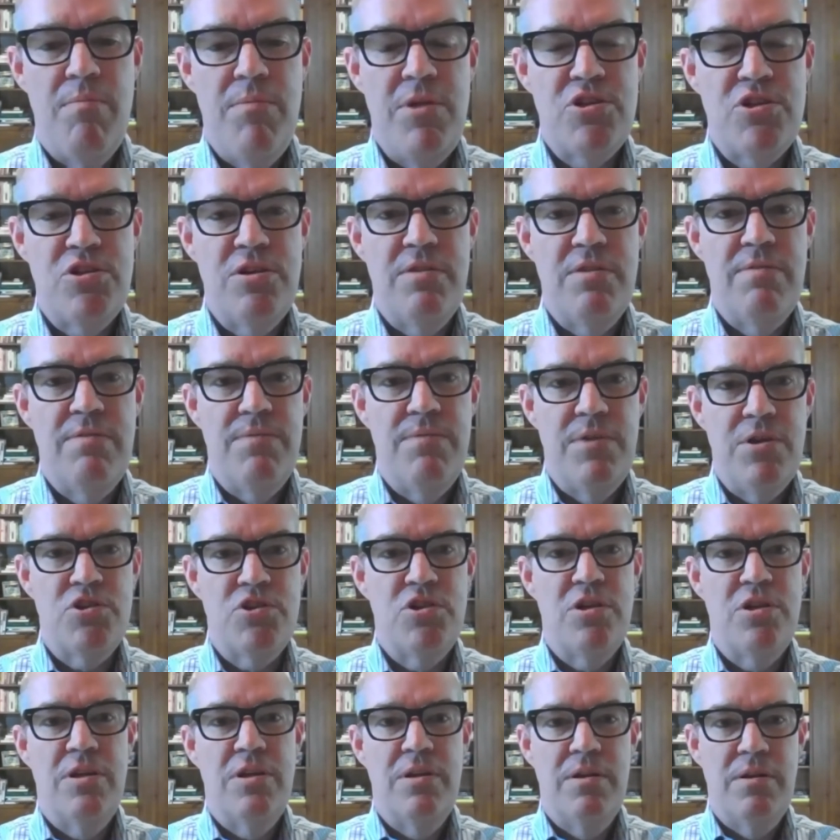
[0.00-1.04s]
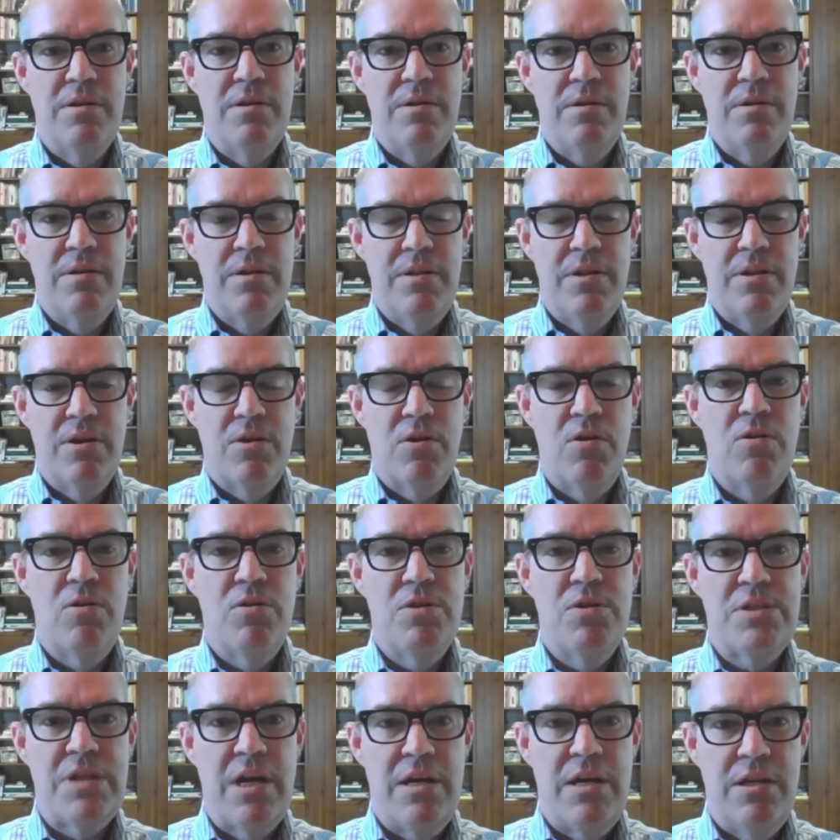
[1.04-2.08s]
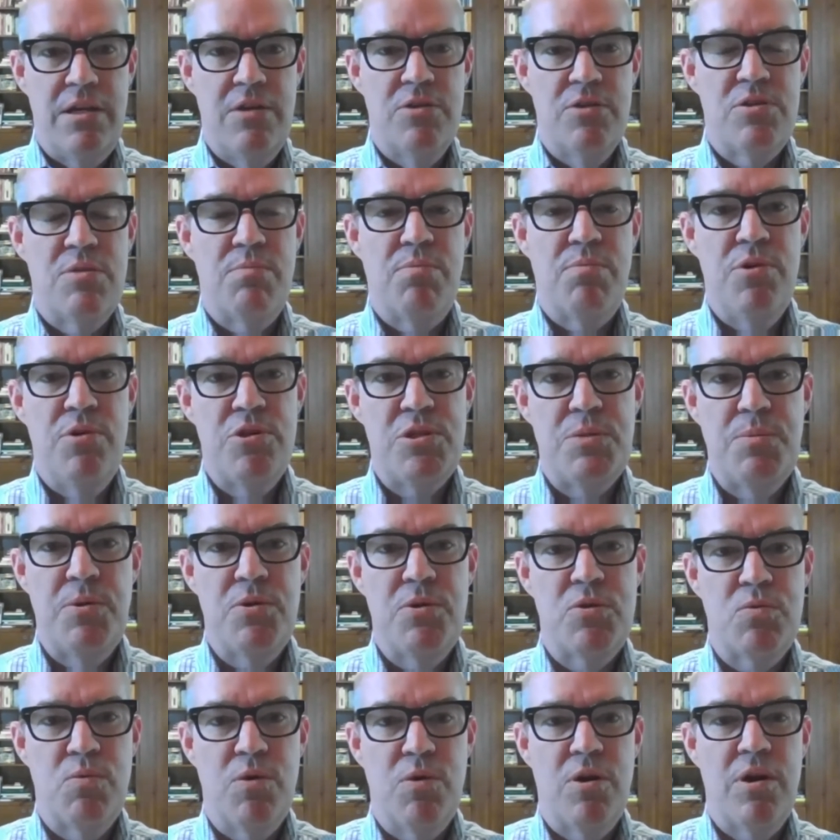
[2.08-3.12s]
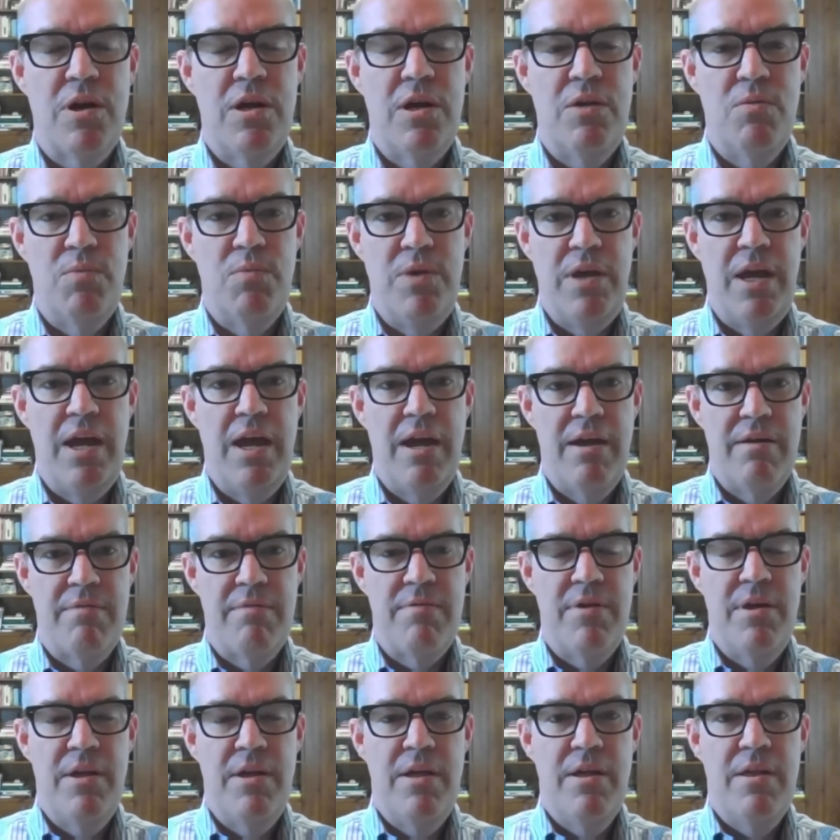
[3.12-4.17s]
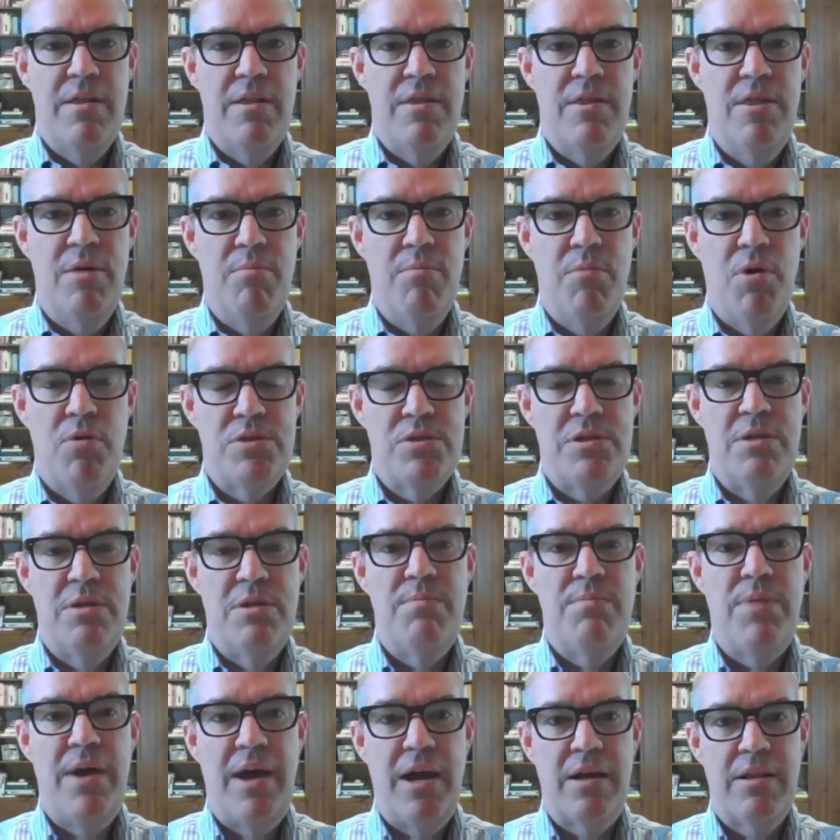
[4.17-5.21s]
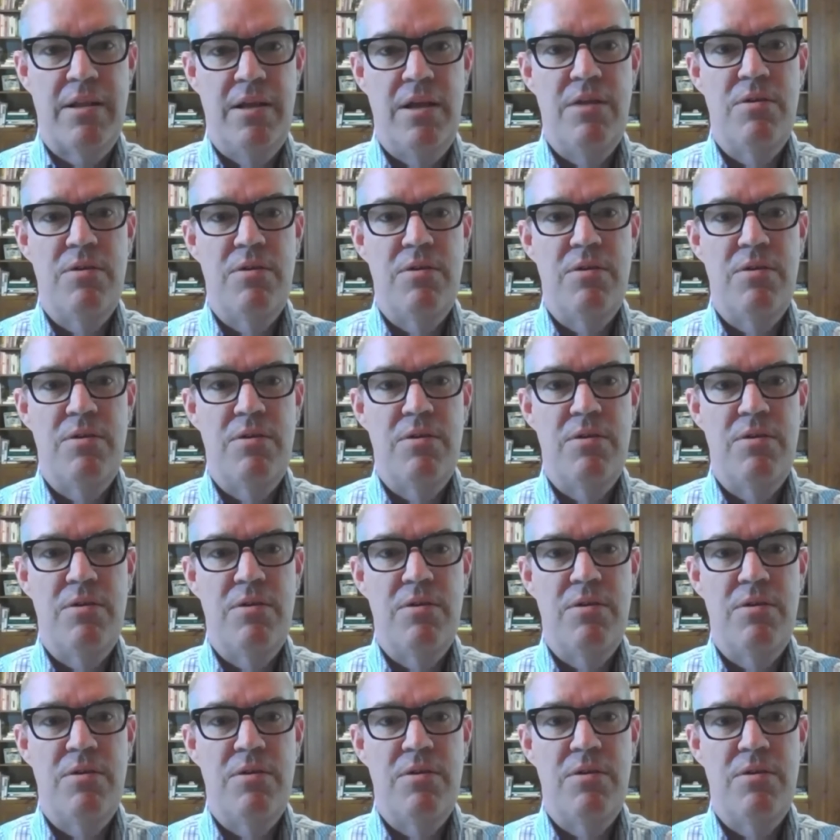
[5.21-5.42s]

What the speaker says: mission, vision, the Colonel's ideals and principles, where can we have the most impact?